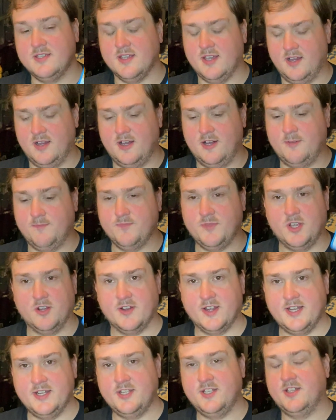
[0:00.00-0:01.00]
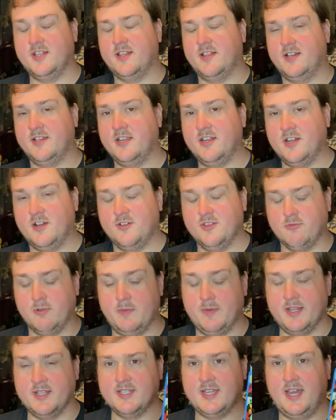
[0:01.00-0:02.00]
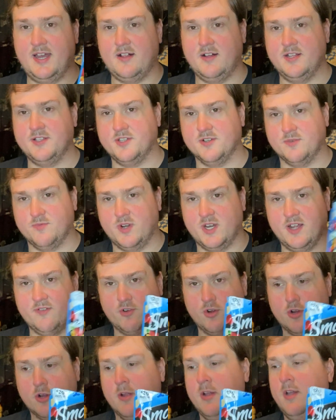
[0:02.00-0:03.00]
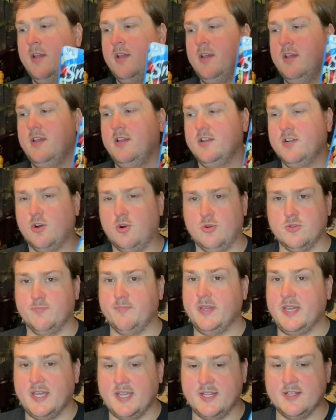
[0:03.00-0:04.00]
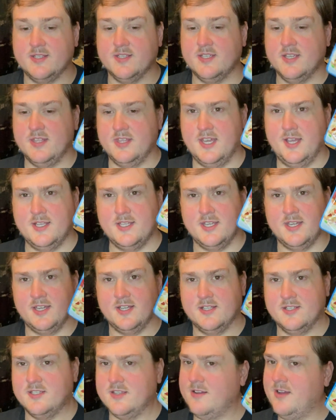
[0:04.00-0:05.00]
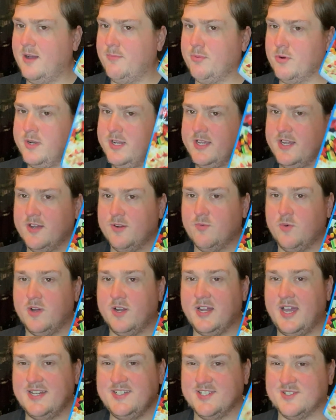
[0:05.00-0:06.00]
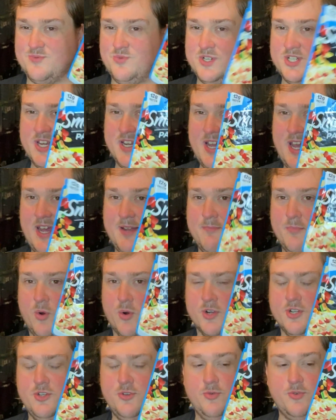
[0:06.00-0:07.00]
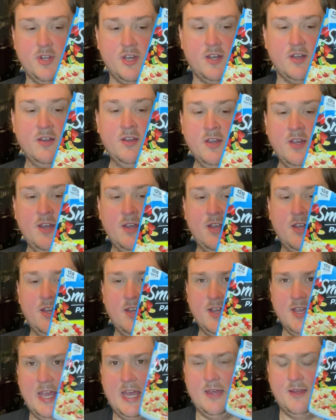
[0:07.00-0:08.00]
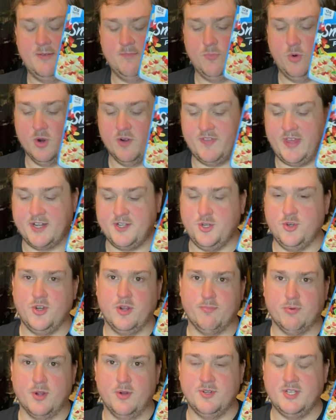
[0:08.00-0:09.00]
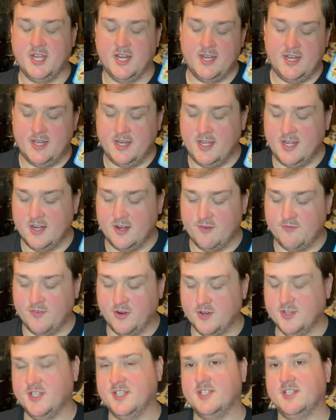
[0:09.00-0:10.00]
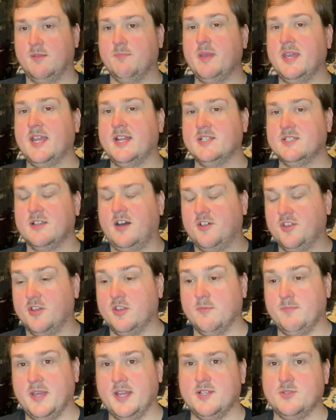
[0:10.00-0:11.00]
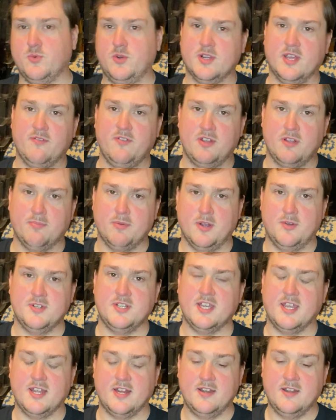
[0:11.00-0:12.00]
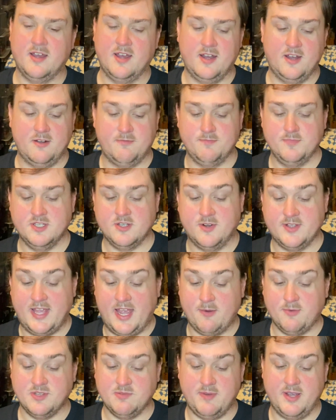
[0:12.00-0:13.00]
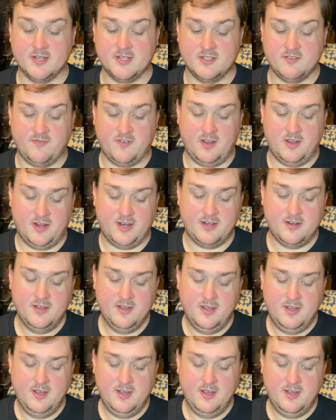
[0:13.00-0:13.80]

You're into the 3-bean salads or whatever. Cold beans. This is a pretty good one. I just wish it had more tuna, more of that tuna protein in here versus the beans, although the beans will give you the protein. So in that respect, it's fine.